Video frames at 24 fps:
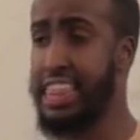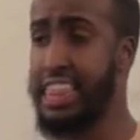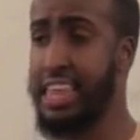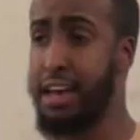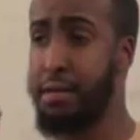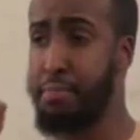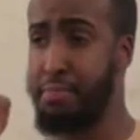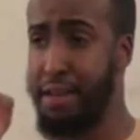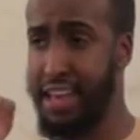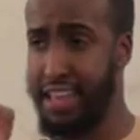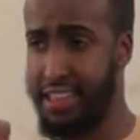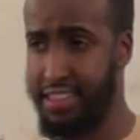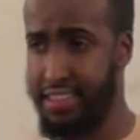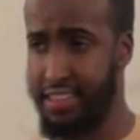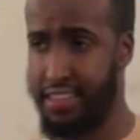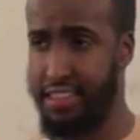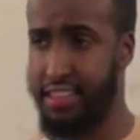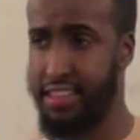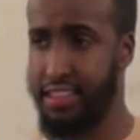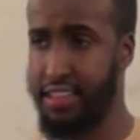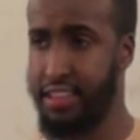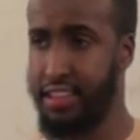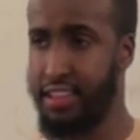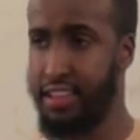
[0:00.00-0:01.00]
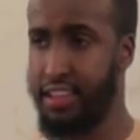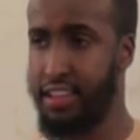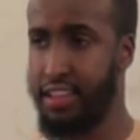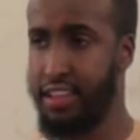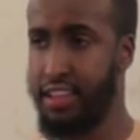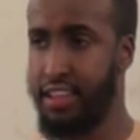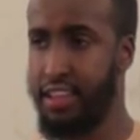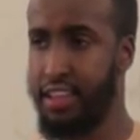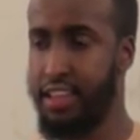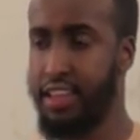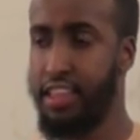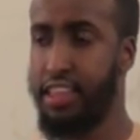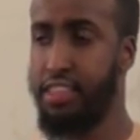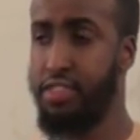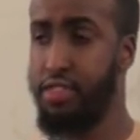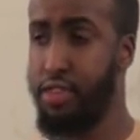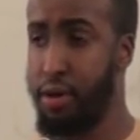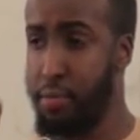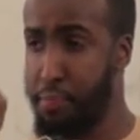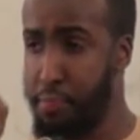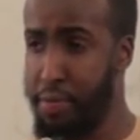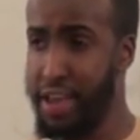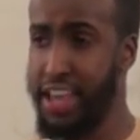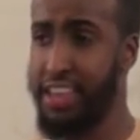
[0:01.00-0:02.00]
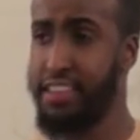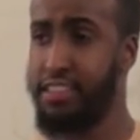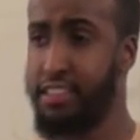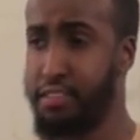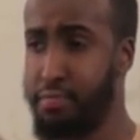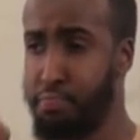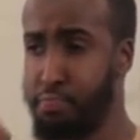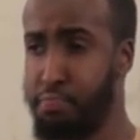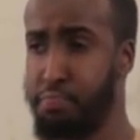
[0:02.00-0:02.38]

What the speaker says: The best